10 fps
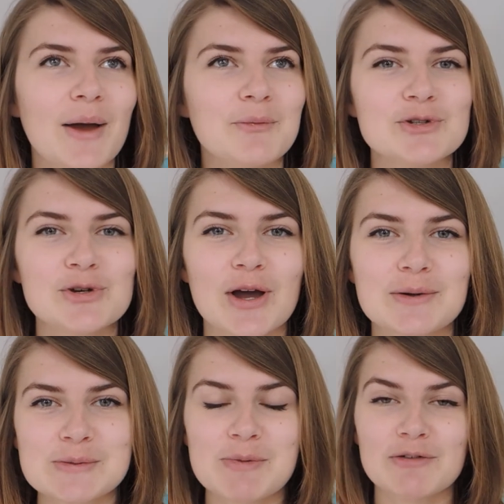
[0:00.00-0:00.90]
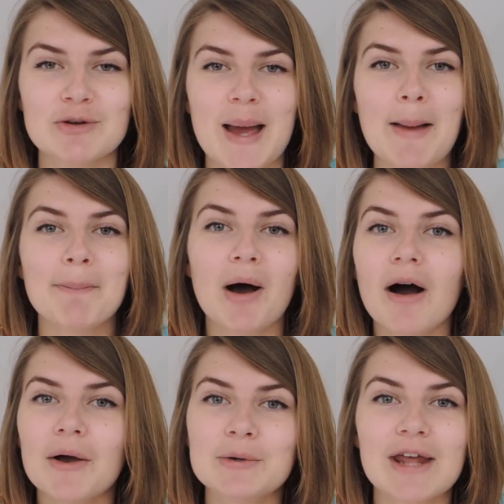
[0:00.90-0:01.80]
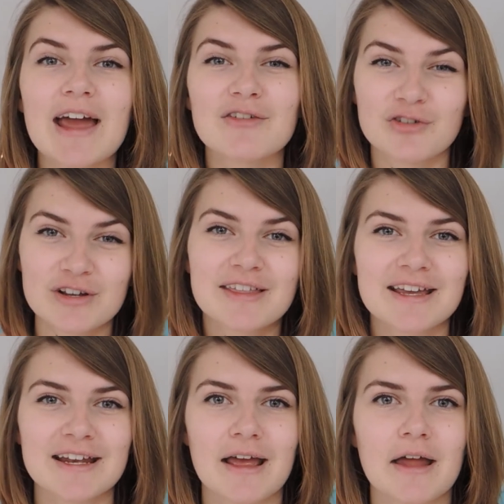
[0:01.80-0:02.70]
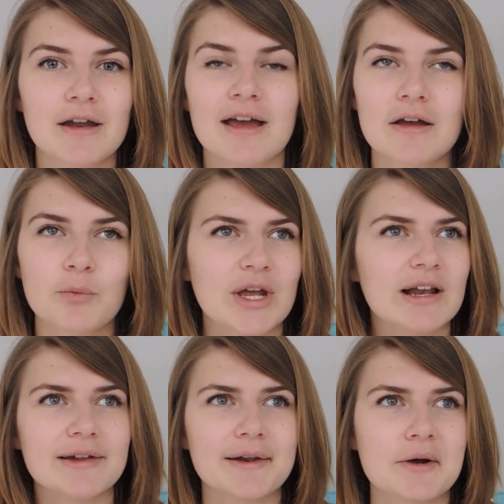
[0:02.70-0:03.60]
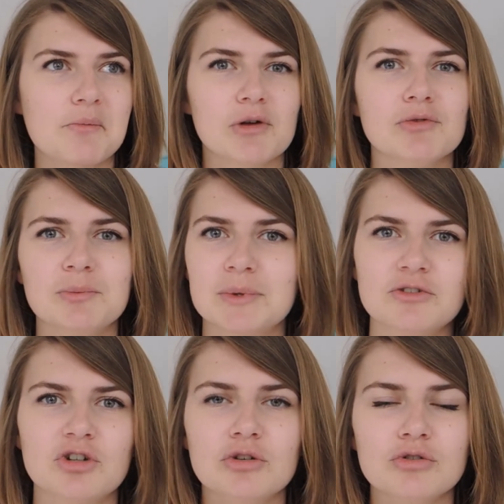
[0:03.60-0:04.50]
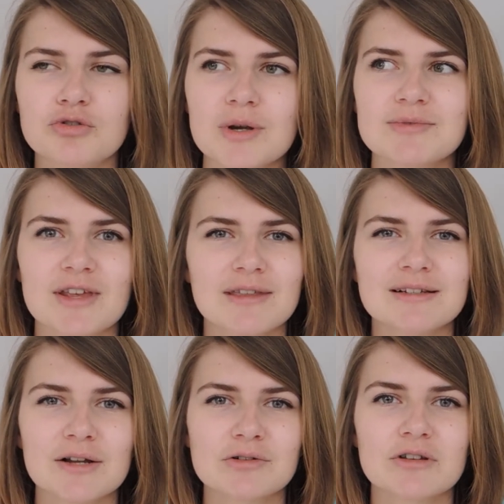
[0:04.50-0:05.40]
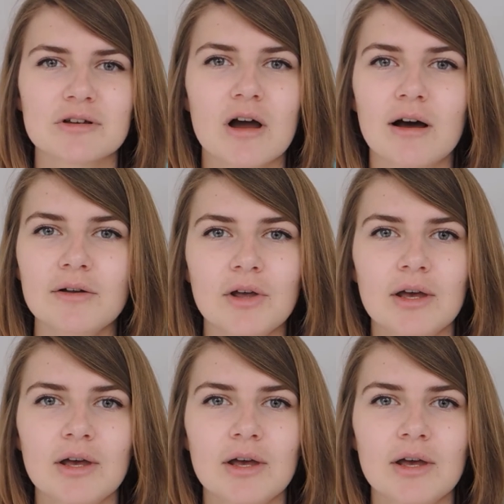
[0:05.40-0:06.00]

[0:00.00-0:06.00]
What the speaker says: and we took it up to my room and piled everything in it. And we cleared out my room in 2 trips, I think, down to the car.